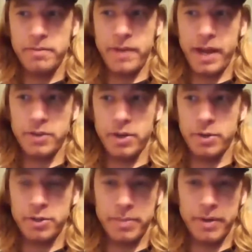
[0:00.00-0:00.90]
factory
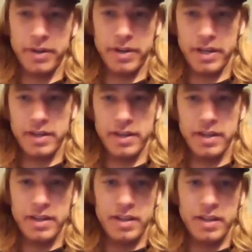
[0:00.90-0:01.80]
Husaberg
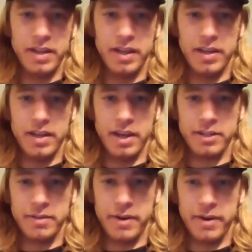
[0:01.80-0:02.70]
and
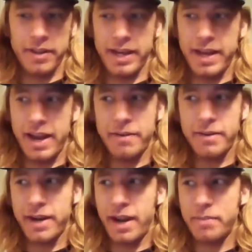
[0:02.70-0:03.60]
Husqvarna. They
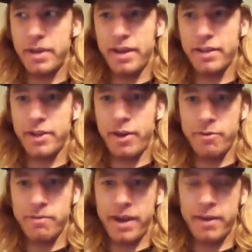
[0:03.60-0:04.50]
never got me on the
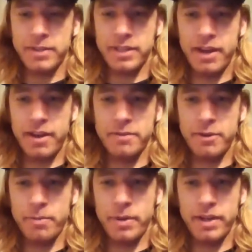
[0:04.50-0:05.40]
cone valve stuff.
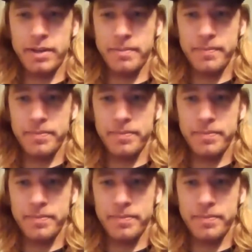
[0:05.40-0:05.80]
Nobody